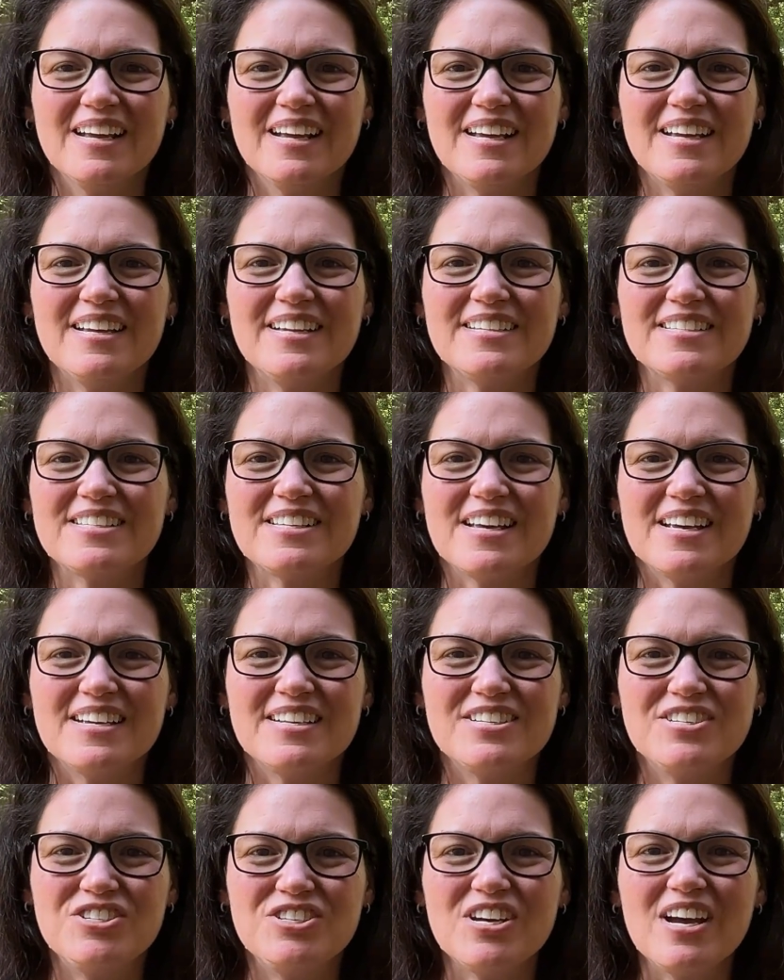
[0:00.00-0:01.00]
It's
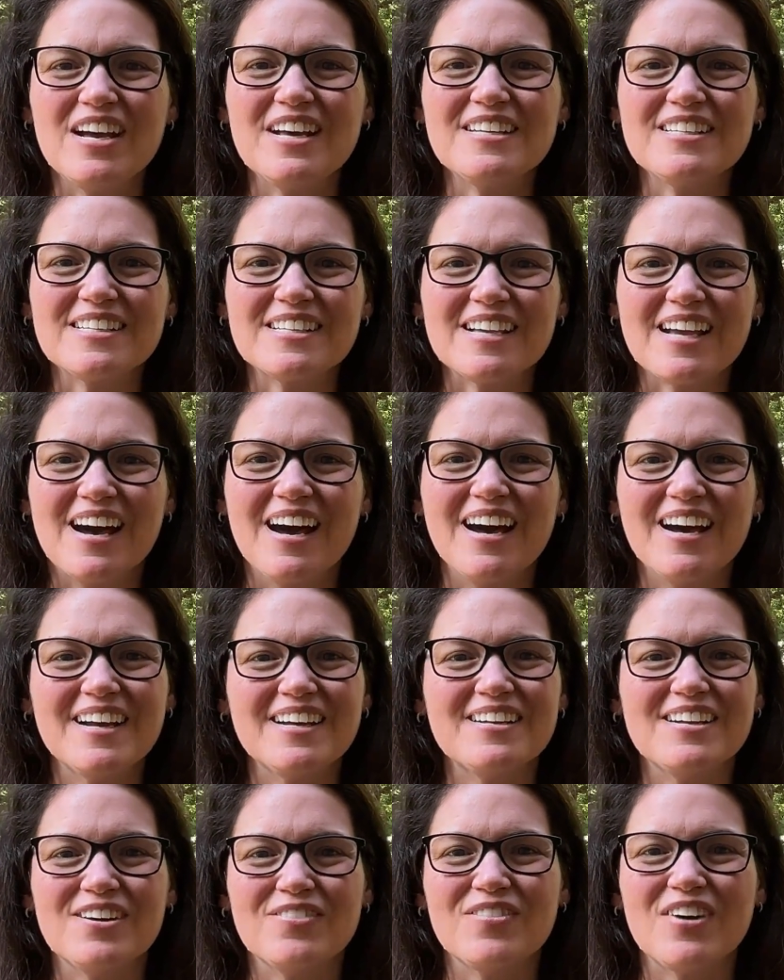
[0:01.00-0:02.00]
just
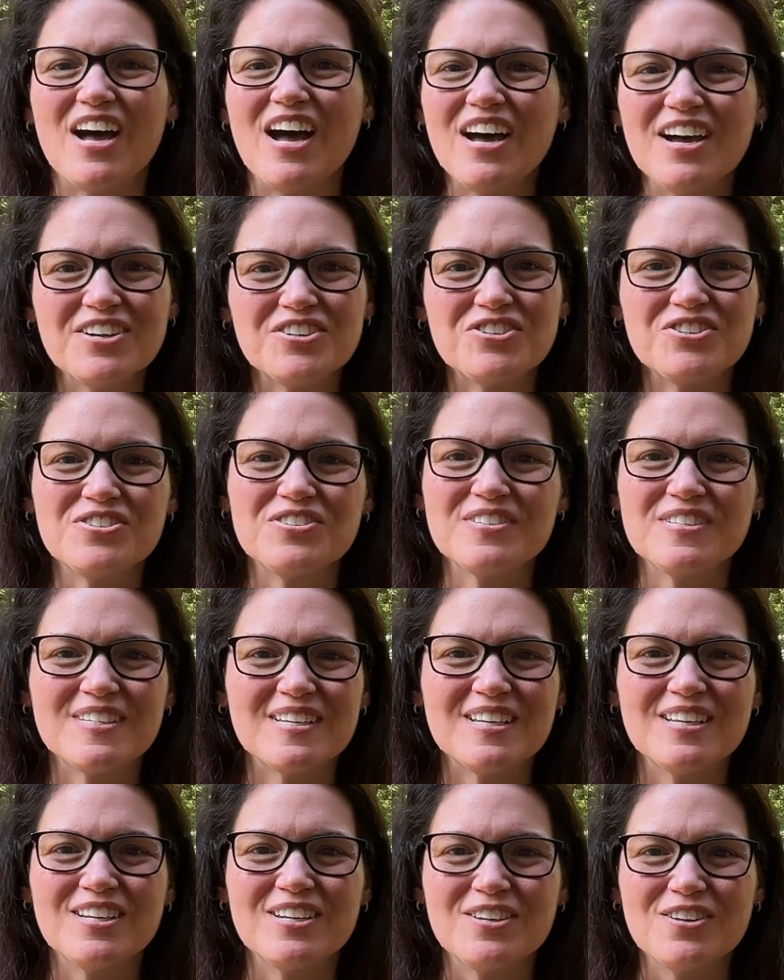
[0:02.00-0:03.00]
kind of ushers
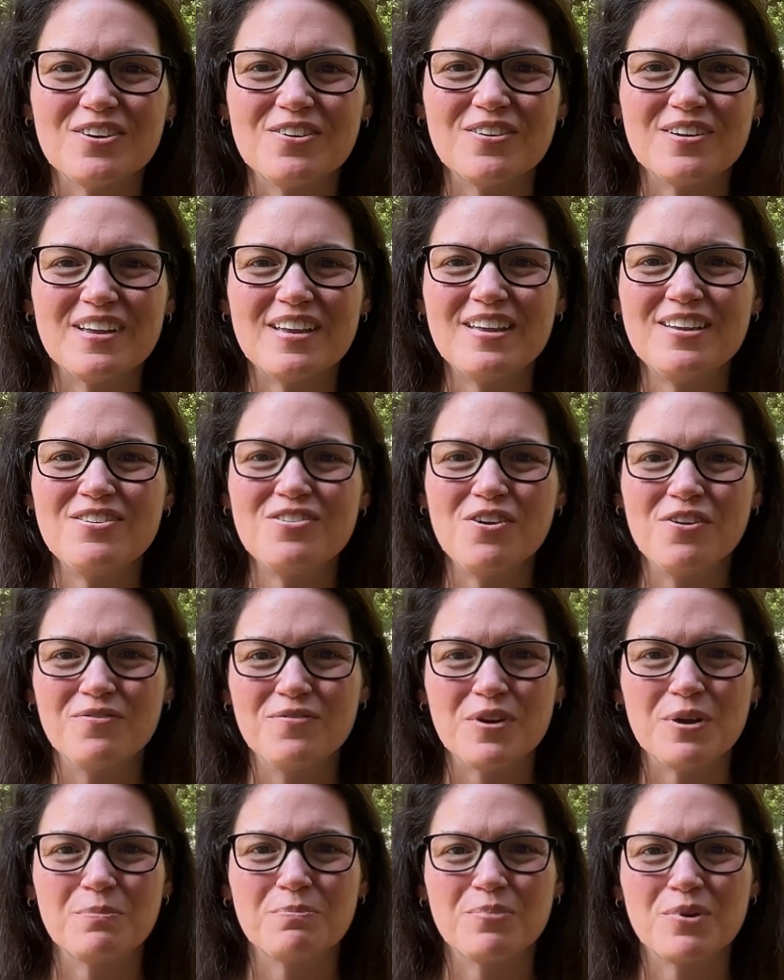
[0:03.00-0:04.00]
in the no- in
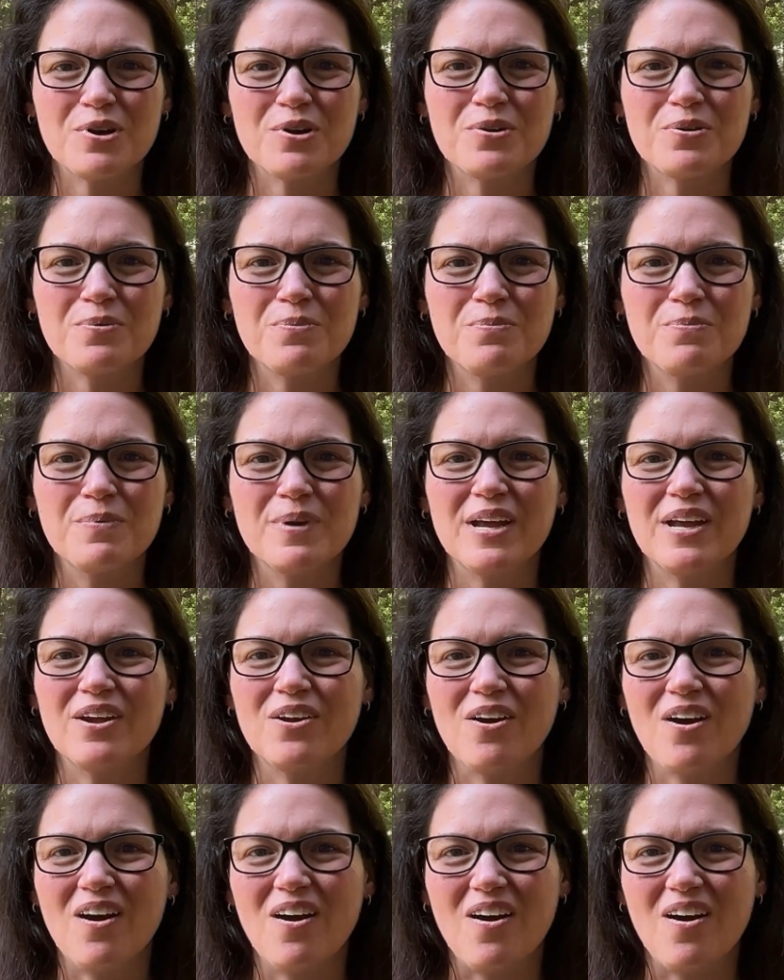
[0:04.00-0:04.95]
November when